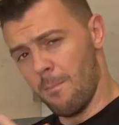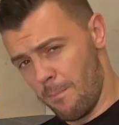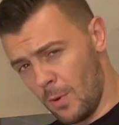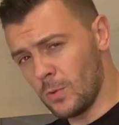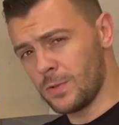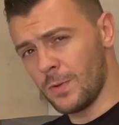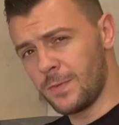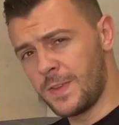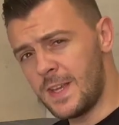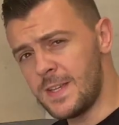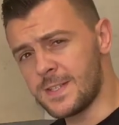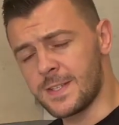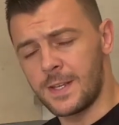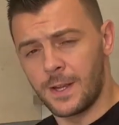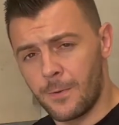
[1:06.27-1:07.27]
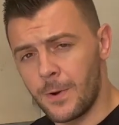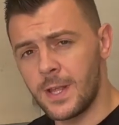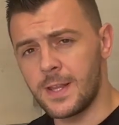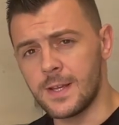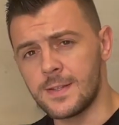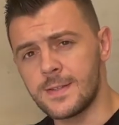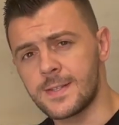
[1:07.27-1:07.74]
Both of these
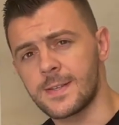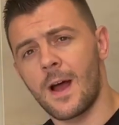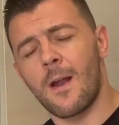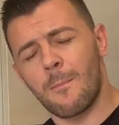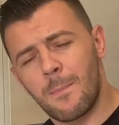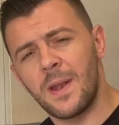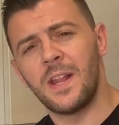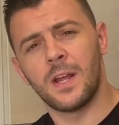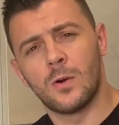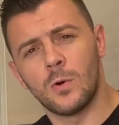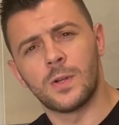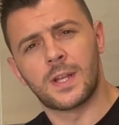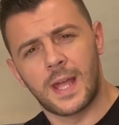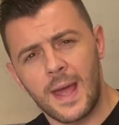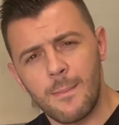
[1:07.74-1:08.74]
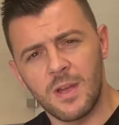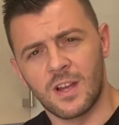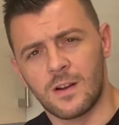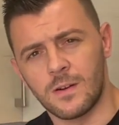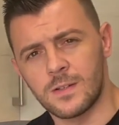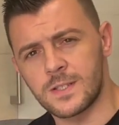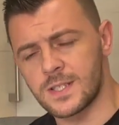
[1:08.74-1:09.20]
ingredients are pretty good
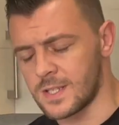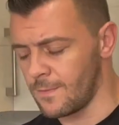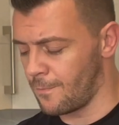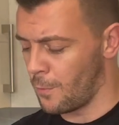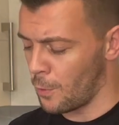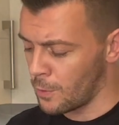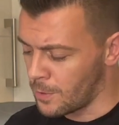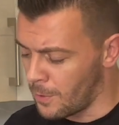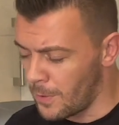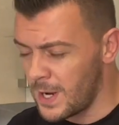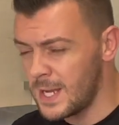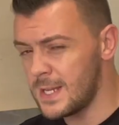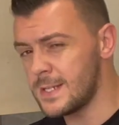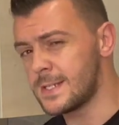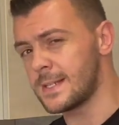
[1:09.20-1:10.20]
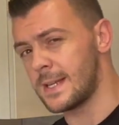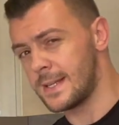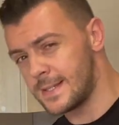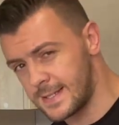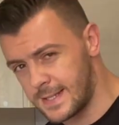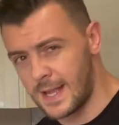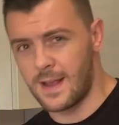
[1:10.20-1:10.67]
chemicals for grease
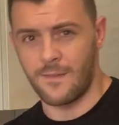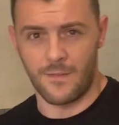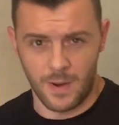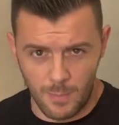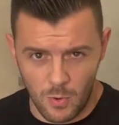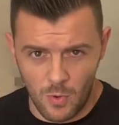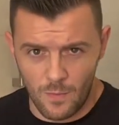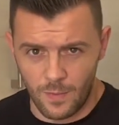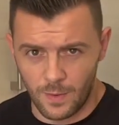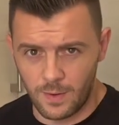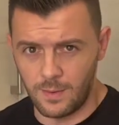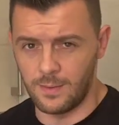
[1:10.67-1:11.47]
and stain removal,